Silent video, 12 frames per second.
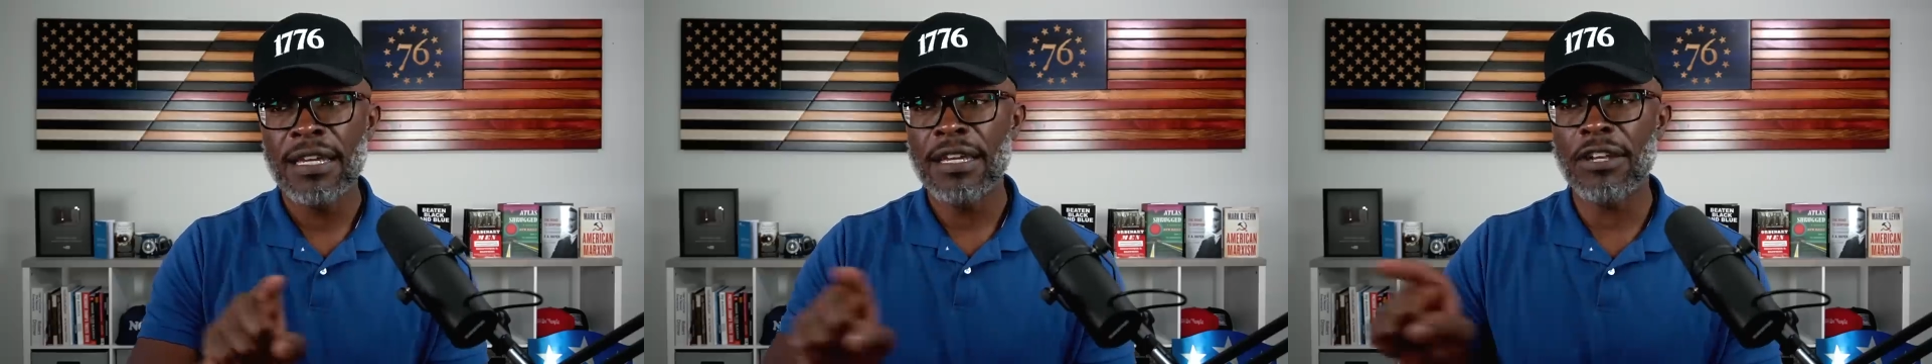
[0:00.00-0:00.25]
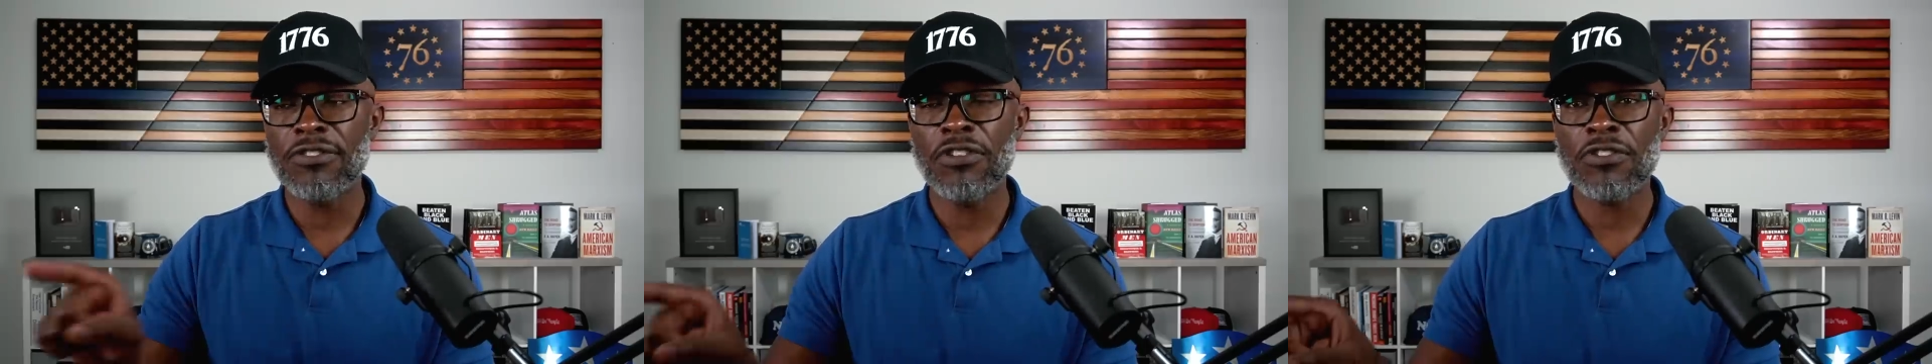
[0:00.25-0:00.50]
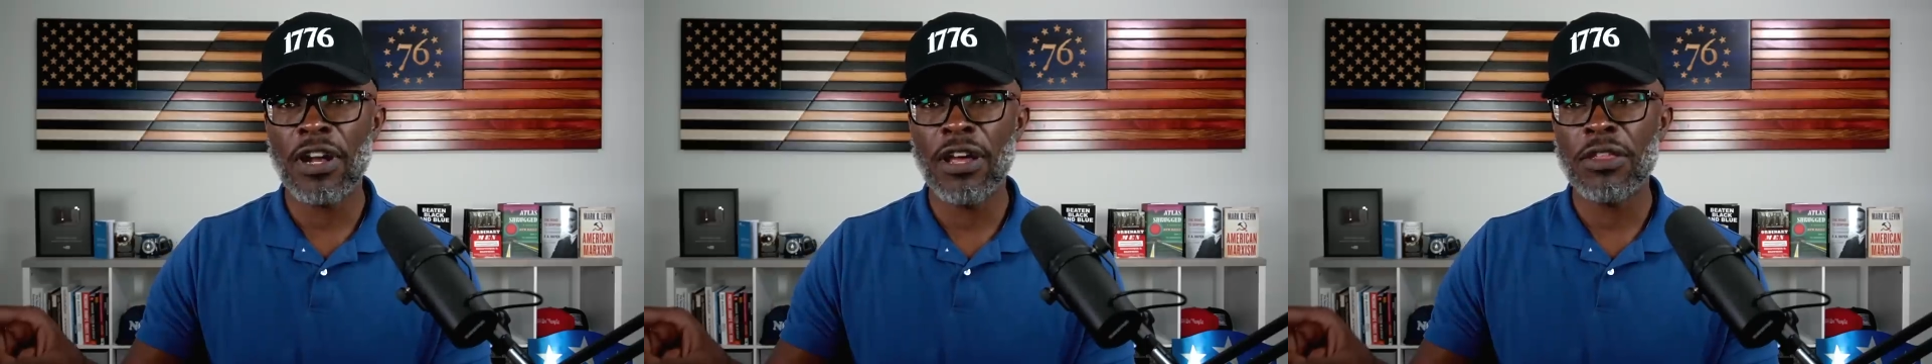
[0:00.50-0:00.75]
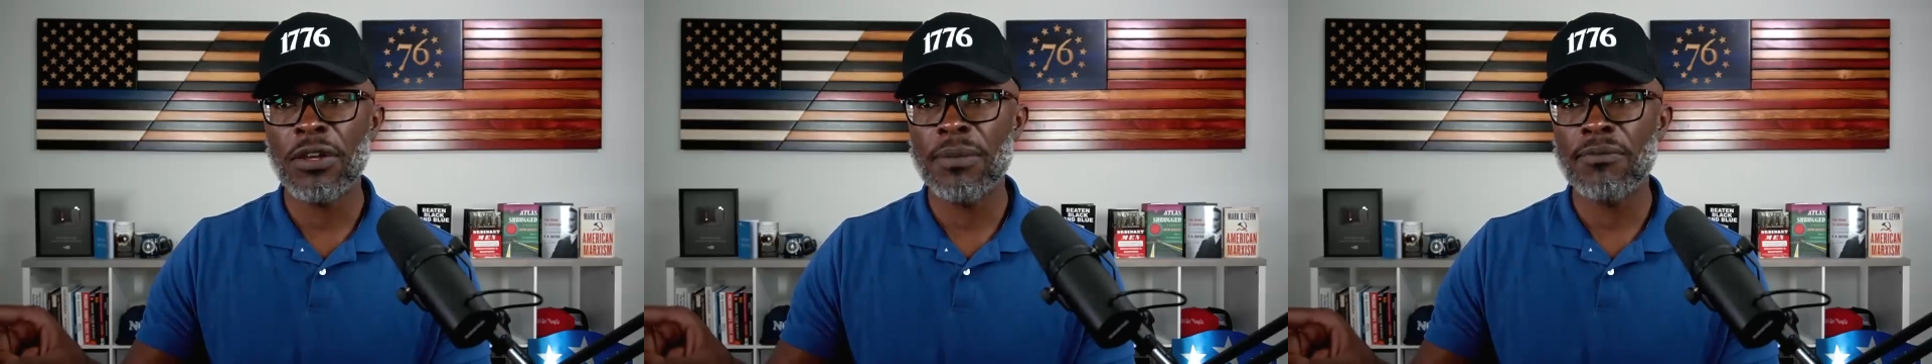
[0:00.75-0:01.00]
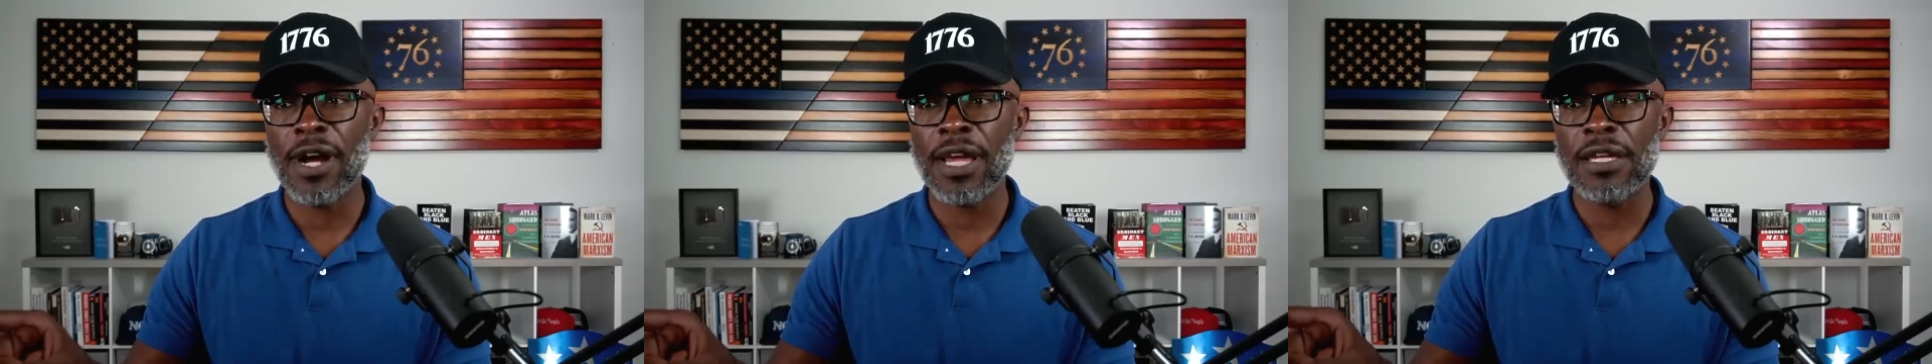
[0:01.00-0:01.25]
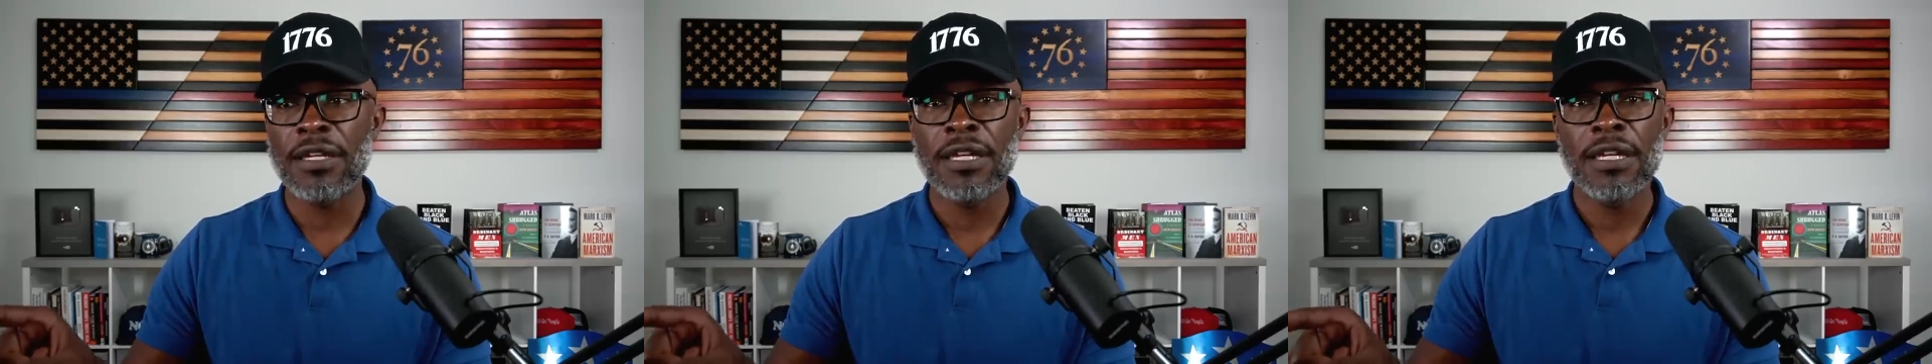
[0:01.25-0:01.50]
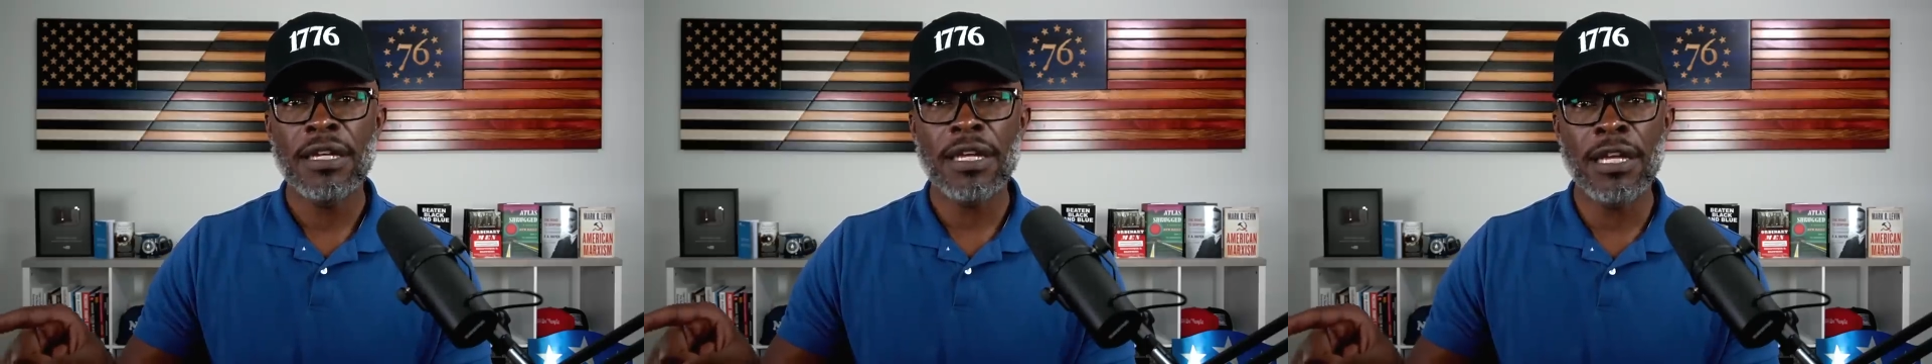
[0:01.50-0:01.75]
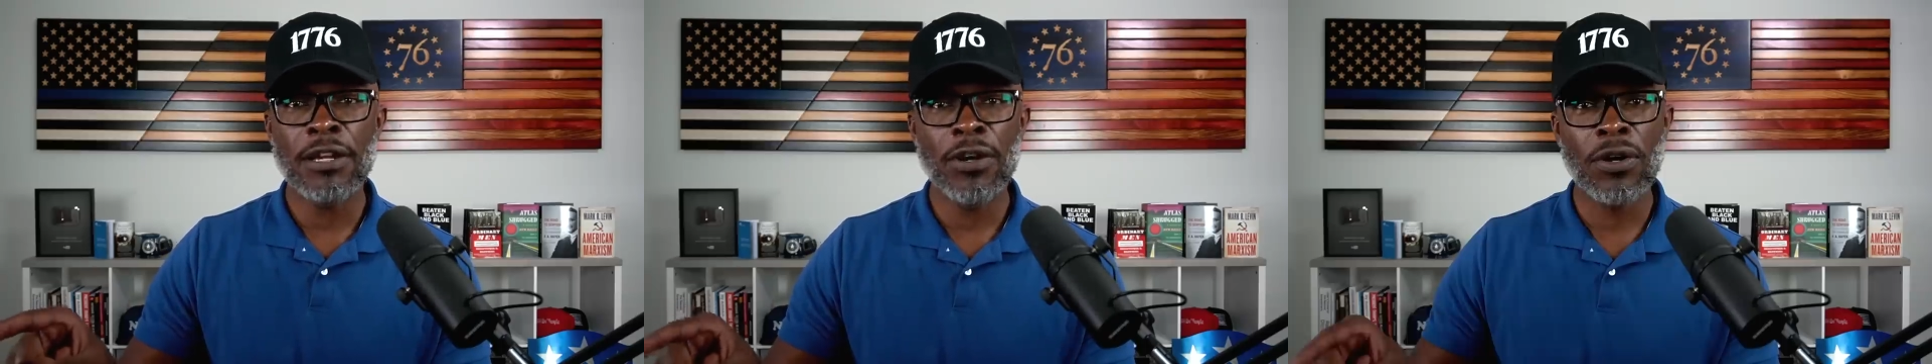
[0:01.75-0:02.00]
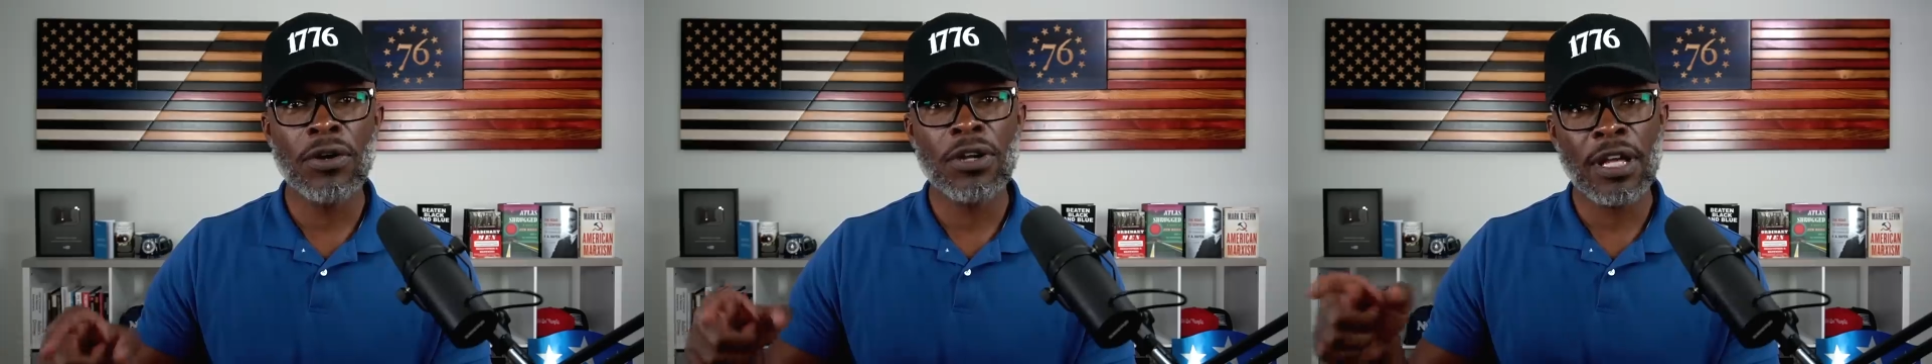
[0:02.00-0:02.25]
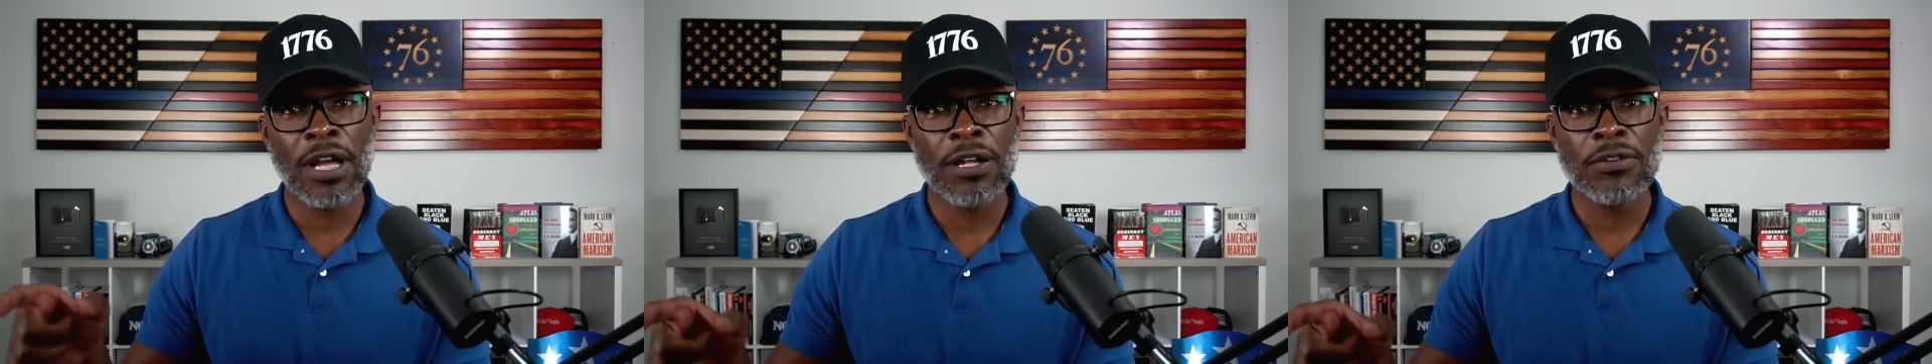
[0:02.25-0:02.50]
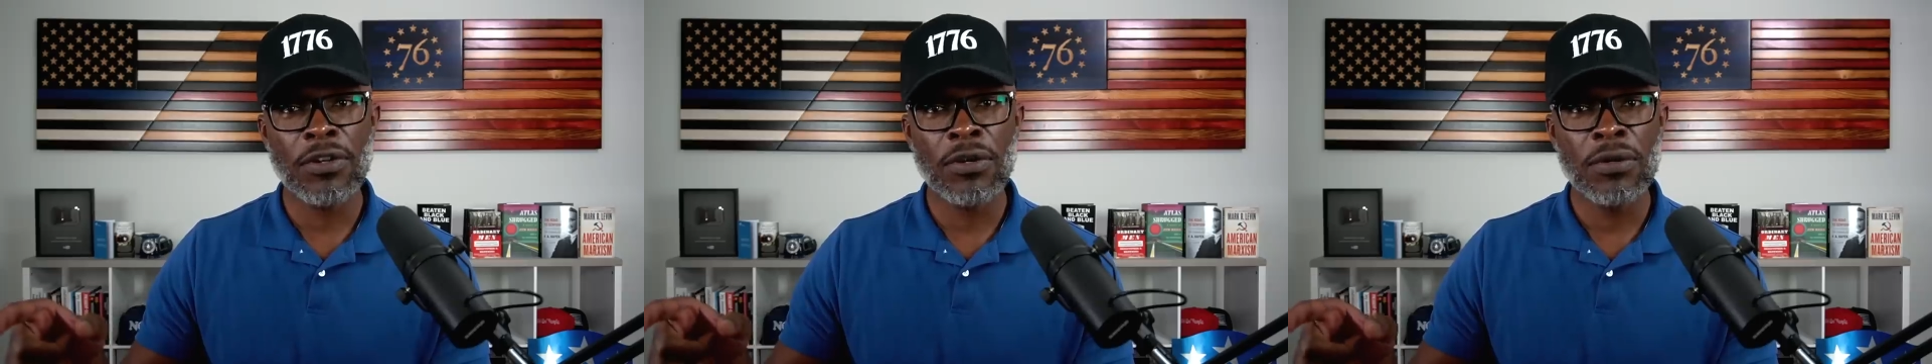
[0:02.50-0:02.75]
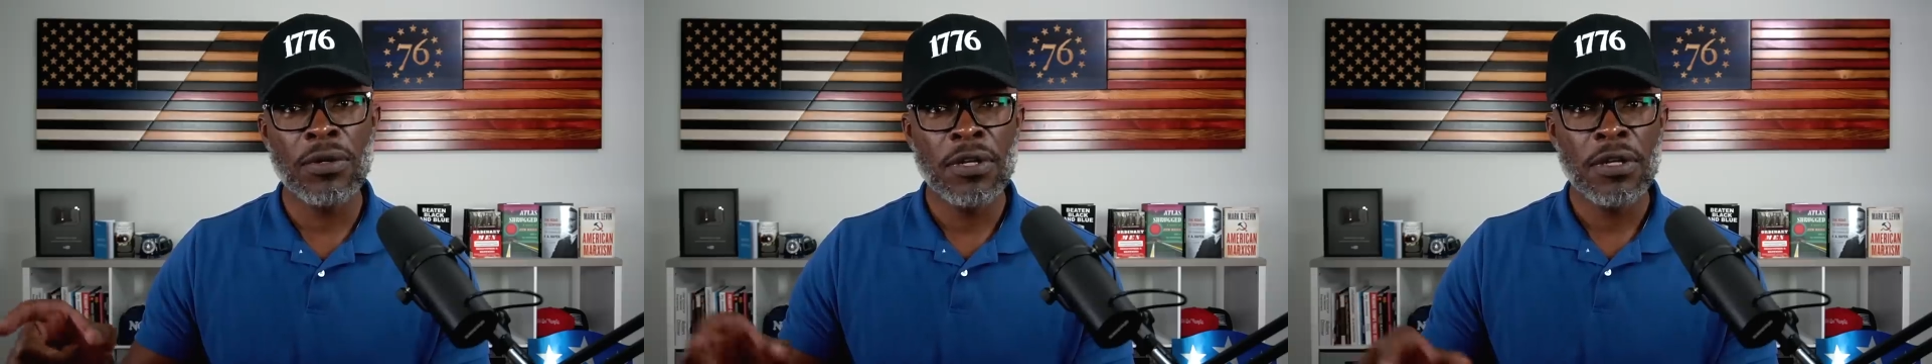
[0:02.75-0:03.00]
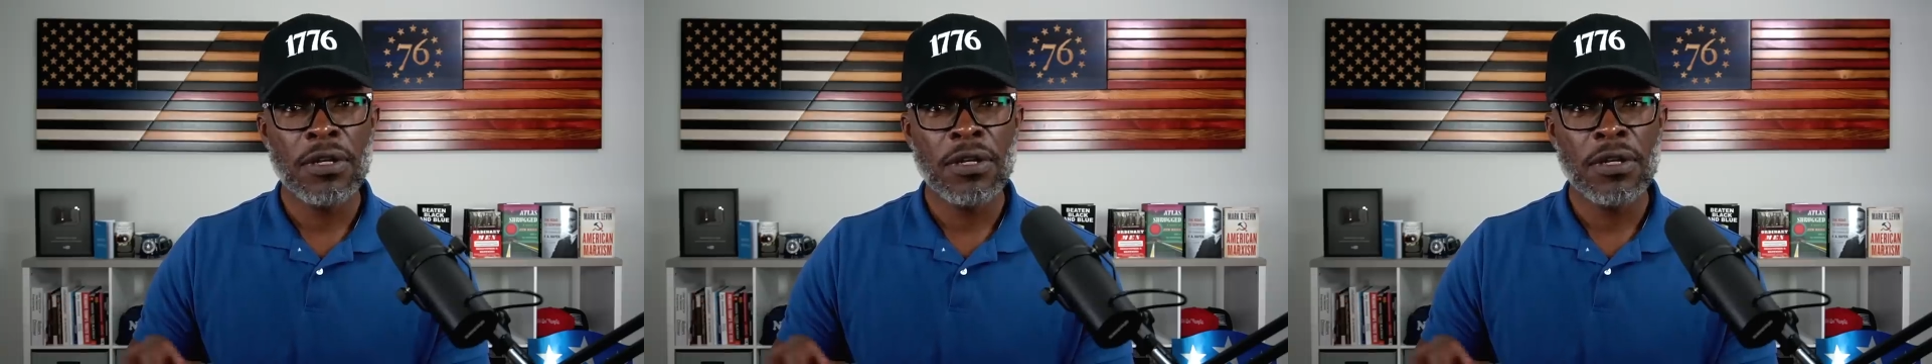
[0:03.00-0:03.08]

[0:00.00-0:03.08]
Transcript: And she shot them right in her condo,